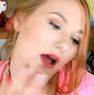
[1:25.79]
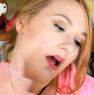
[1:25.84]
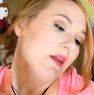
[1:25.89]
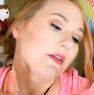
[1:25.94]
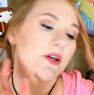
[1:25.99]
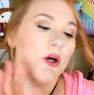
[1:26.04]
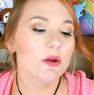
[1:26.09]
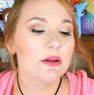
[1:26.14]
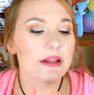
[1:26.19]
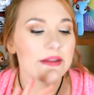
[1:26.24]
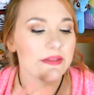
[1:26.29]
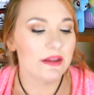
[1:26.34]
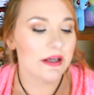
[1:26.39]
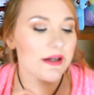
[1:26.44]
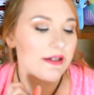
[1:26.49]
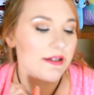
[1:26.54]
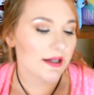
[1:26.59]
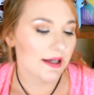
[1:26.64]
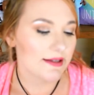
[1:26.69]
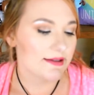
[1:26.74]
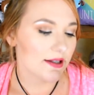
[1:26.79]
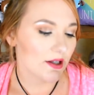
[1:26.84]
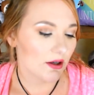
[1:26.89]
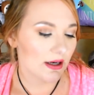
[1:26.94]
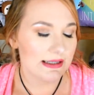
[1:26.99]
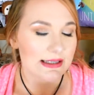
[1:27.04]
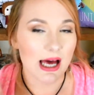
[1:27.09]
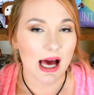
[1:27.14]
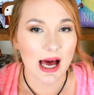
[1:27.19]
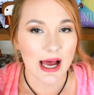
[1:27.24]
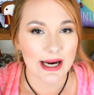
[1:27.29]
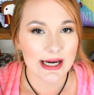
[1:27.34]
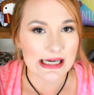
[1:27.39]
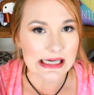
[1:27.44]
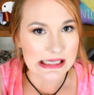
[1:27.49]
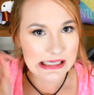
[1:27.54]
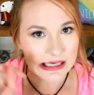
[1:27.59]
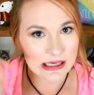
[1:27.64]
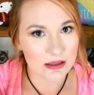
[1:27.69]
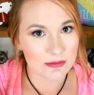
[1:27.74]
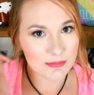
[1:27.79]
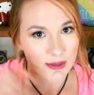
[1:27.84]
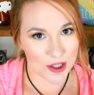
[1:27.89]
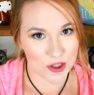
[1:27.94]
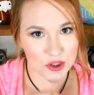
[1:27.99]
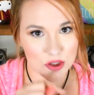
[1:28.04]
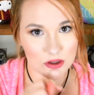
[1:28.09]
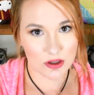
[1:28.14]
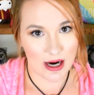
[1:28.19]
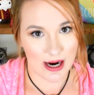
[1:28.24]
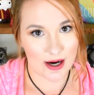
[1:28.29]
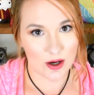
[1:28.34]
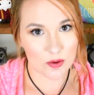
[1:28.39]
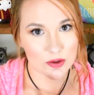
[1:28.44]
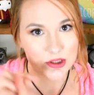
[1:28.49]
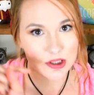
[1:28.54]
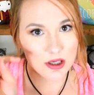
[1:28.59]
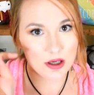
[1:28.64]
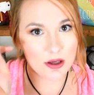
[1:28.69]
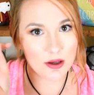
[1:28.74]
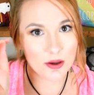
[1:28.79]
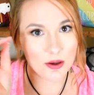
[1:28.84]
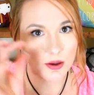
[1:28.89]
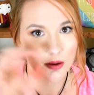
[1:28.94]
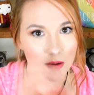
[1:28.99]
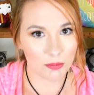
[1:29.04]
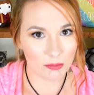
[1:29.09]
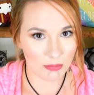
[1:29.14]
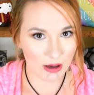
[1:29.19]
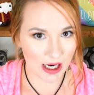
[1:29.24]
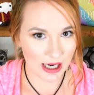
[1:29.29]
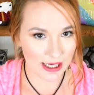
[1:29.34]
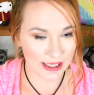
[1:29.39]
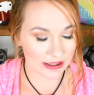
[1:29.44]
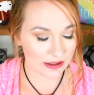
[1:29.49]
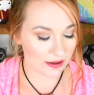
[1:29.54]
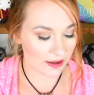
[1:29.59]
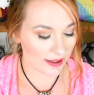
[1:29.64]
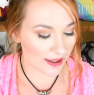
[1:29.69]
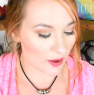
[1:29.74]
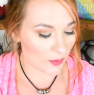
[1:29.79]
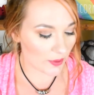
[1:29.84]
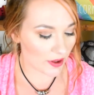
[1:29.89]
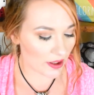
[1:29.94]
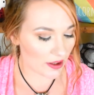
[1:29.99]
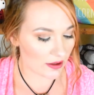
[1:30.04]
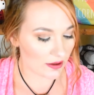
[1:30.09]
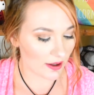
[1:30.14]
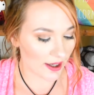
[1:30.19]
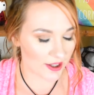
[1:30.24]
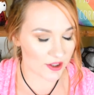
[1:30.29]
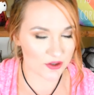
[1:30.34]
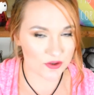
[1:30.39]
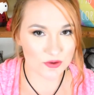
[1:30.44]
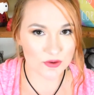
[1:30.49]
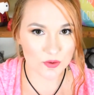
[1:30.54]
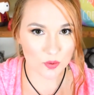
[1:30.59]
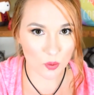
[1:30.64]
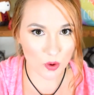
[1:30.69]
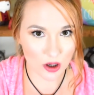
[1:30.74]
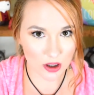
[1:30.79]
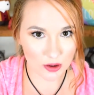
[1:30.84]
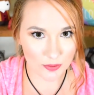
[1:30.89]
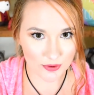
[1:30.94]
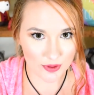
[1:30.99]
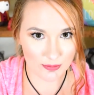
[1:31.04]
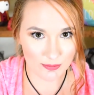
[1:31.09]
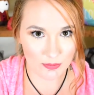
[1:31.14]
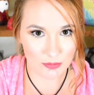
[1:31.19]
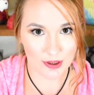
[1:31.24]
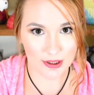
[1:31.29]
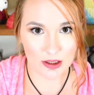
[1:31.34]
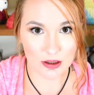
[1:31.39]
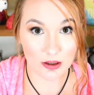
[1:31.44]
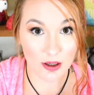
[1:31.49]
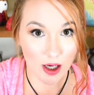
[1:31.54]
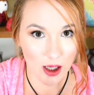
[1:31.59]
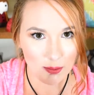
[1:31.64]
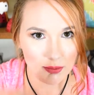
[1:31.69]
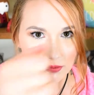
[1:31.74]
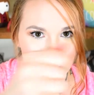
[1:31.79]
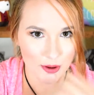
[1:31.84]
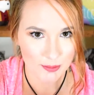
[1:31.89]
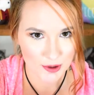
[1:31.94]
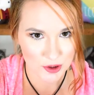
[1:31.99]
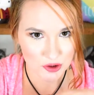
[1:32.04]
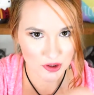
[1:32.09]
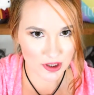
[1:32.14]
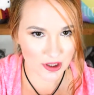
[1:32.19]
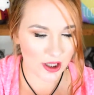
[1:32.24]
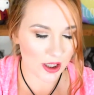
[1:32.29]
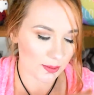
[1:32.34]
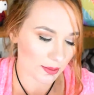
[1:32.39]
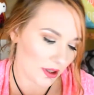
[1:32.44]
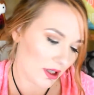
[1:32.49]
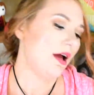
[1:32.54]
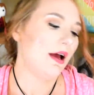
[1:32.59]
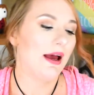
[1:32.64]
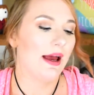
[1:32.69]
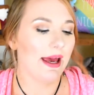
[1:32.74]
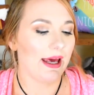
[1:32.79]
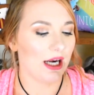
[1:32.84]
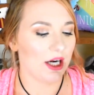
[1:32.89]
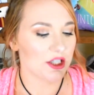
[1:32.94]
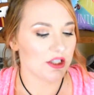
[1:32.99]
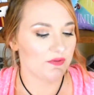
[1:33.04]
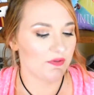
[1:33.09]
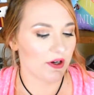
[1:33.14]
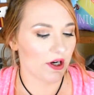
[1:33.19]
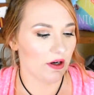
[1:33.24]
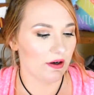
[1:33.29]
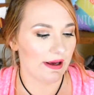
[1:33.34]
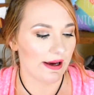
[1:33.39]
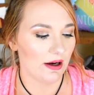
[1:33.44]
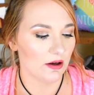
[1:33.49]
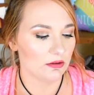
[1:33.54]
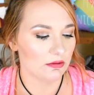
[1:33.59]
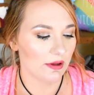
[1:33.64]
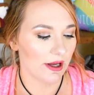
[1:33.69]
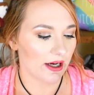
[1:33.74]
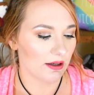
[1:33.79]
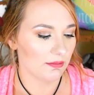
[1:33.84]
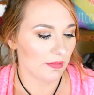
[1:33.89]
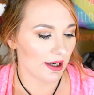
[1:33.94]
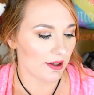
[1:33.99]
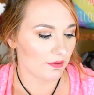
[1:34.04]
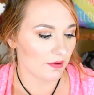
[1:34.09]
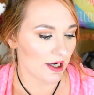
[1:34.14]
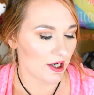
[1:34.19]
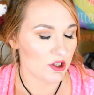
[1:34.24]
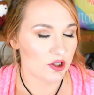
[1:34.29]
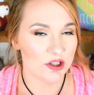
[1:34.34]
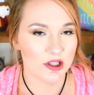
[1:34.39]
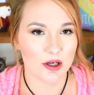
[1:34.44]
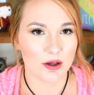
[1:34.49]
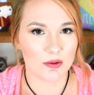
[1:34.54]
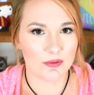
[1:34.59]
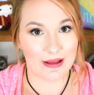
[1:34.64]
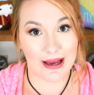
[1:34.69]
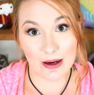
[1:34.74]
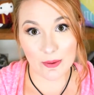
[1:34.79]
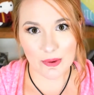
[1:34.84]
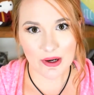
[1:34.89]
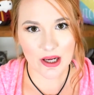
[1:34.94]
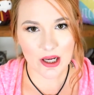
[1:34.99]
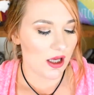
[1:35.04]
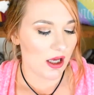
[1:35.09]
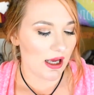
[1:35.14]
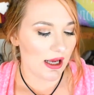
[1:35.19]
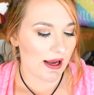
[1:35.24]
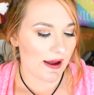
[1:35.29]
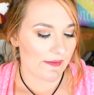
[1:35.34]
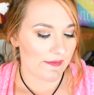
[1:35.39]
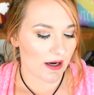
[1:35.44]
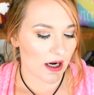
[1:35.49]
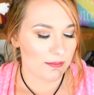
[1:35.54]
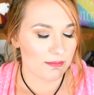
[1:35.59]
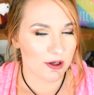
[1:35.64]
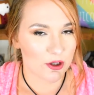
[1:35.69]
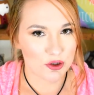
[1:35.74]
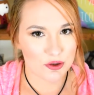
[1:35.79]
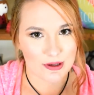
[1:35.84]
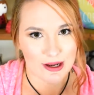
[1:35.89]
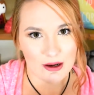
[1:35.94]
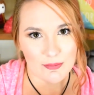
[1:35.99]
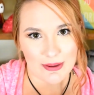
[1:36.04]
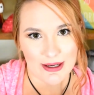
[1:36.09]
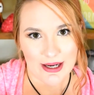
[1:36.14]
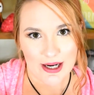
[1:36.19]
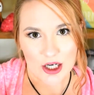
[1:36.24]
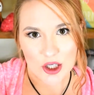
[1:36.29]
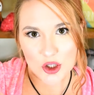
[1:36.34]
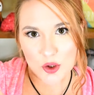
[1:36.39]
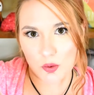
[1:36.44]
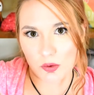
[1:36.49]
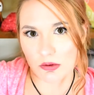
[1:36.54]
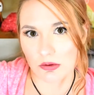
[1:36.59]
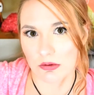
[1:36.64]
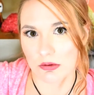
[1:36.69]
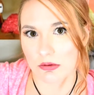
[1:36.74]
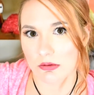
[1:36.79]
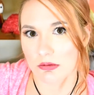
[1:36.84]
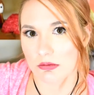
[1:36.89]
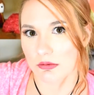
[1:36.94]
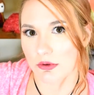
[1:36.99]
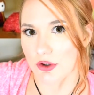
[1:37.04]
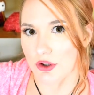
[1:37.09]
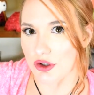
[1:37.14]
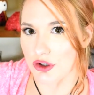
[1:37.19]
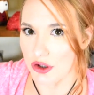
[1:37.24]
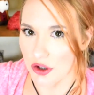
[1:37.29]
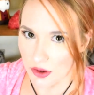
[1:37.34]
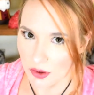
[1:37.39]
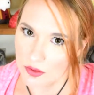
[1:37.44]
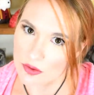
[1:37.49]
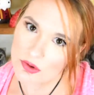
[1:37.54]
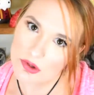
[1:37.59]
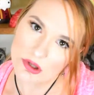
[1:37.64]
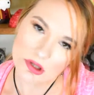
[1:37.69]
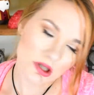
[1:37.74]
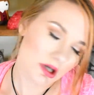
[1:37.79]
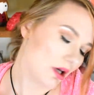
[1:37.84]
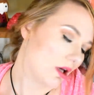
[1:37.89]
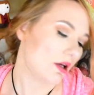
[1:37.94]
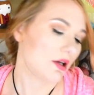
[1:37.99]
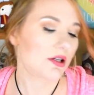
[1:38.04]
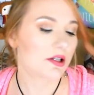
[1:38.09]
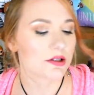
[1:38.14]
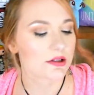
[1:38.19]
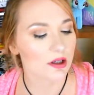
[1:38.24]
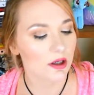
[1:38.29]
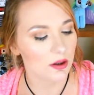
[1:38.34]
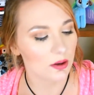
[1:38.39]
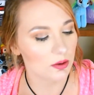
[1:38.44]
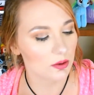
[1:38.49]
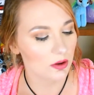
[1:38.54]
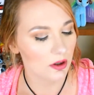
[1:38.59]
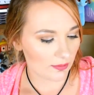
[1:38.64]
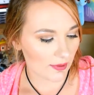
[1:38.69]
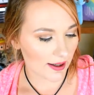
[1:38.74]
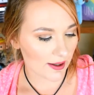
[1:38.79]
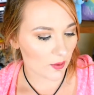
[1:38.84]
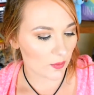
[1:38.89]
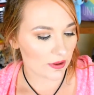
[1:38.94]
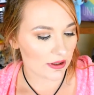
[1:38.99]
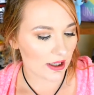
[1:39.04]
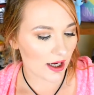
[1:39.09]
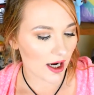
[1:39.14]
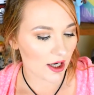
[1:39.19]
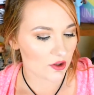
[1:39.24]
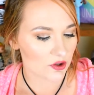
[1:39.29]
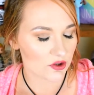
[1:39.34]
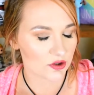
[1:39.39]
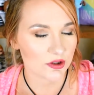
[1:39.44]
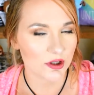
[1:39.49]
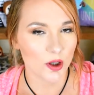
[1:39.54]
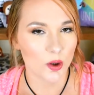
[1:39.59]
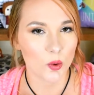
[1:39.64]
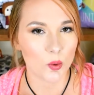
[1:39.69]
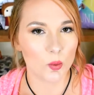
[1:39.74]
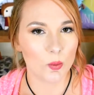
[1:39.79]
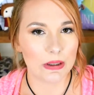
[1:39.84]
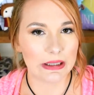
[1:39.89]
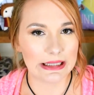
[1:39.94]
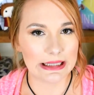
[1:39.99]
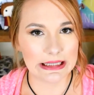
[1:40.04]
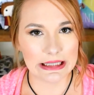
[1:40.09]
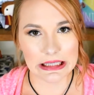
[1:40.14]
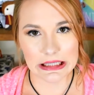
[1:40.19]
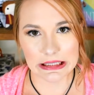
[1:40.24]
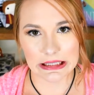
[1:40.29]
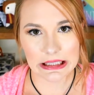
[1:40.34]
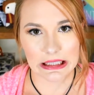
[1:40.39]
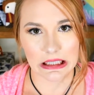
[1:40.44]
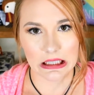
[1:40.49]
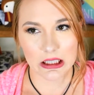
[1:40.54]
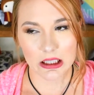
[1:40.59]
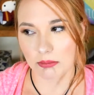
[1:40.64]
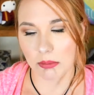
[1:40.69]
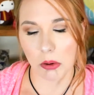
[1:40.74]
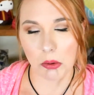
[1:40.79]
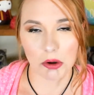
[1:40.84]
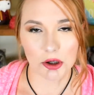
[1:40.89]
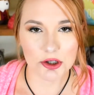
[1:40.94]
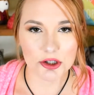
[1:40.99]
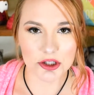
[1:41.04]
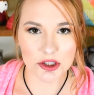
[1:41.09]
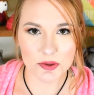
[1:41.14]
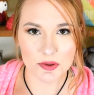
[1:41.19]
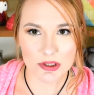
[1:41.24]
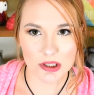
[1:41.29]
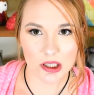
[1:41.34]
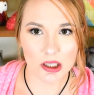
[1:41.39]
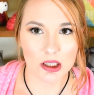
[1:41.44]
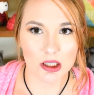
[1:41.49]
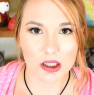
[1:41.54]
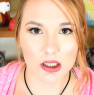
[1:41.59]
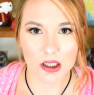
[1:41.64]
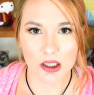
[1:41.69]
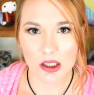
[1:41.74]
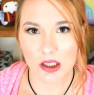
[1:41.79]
The only thing to consider is I did measure out my liquid. I just used water with a measuring cup, and I just figured out like my ratio that way, and then I measured out my actual juice. So I would not just go willy-nilly pour juice in.